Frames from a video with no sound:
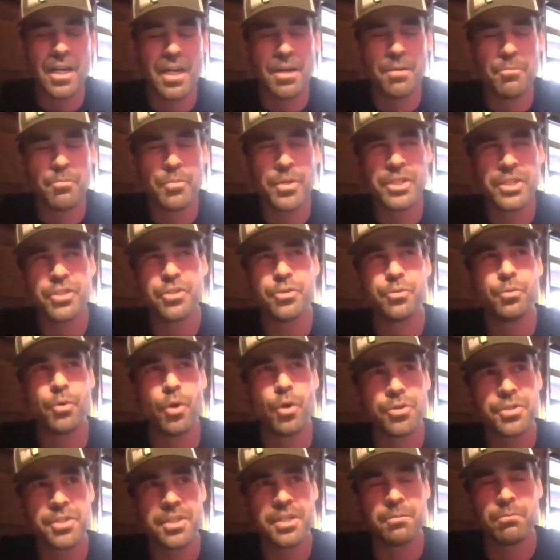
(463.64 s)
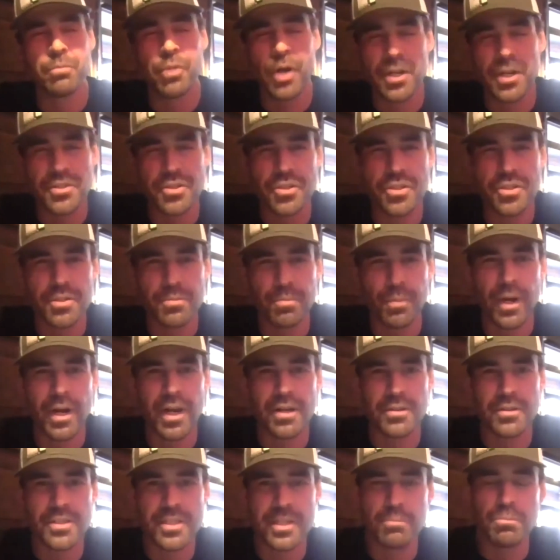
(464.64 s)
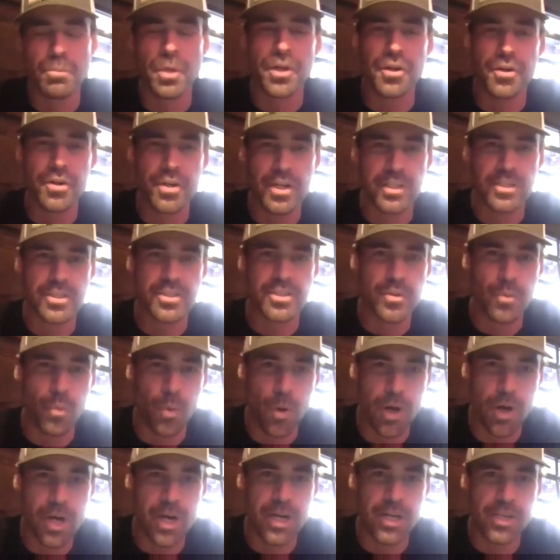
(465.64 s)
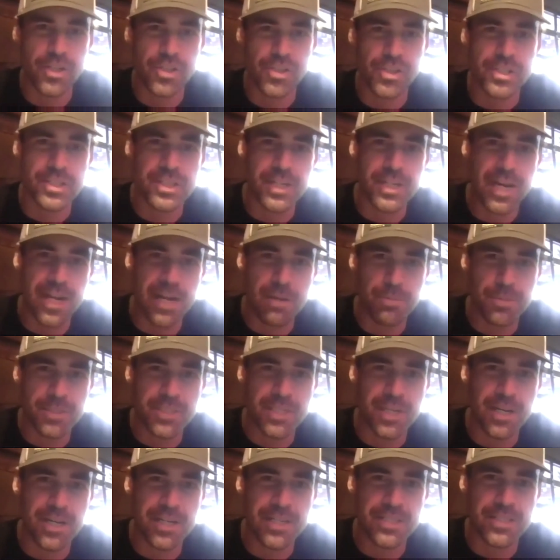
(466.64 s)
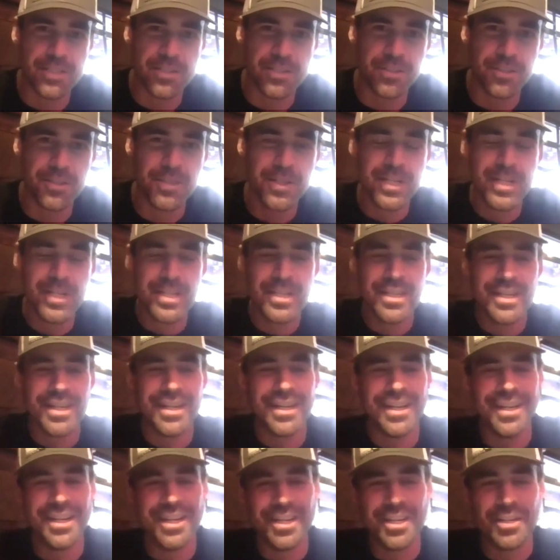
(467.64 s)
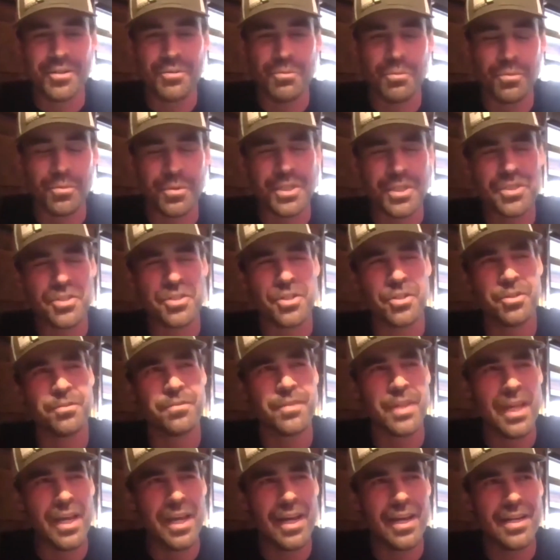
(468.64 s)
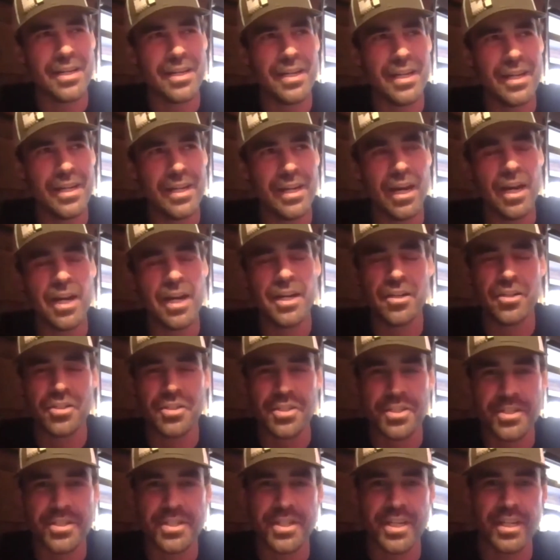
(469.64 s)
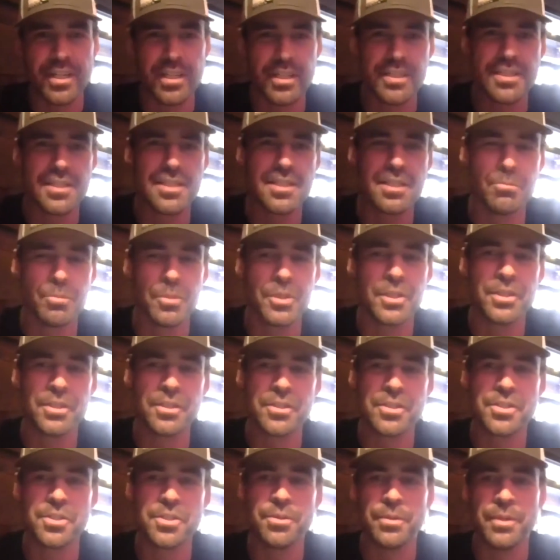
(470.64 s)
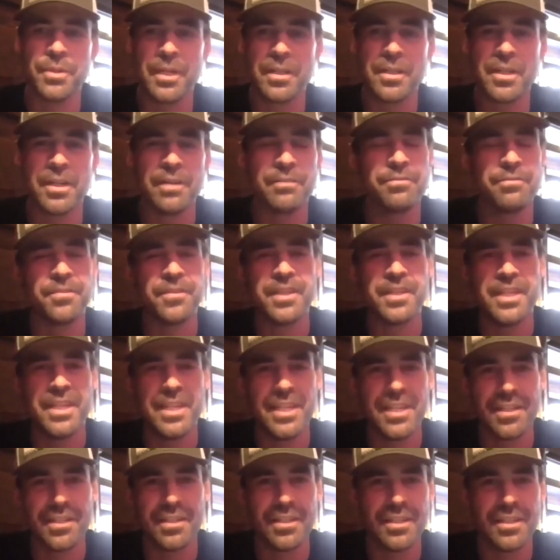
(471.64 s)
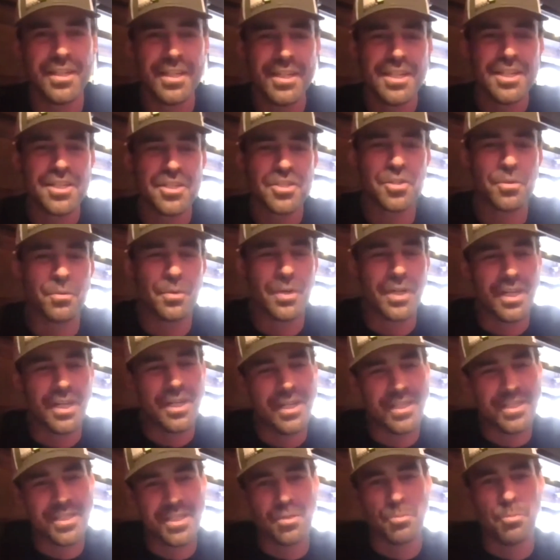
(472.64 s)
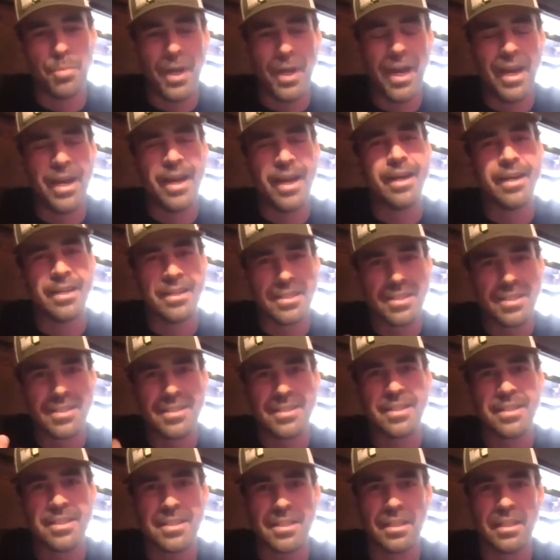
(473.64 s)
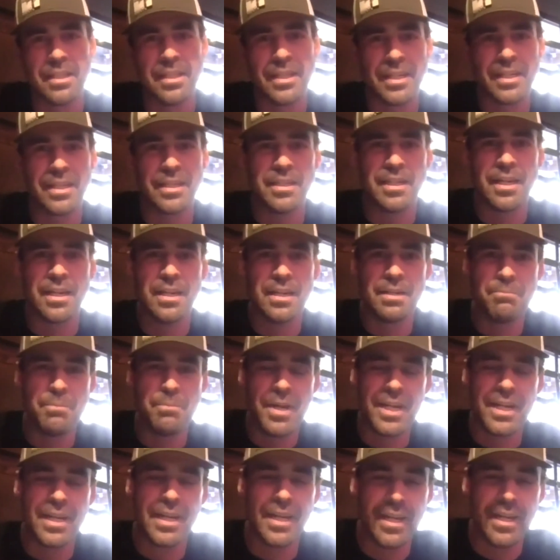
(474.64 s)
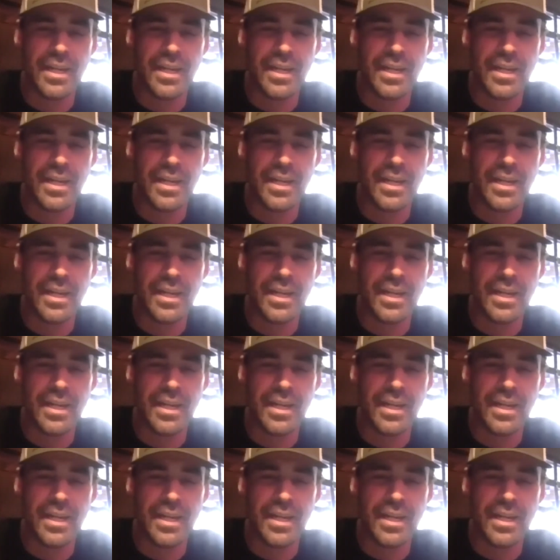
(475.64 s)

We do roasted Brussels sprouts and butternut squash as an appetizer, and we serve that in a iron skillet similar to a fajita. So when it hits the pan, it's sizzling, and I make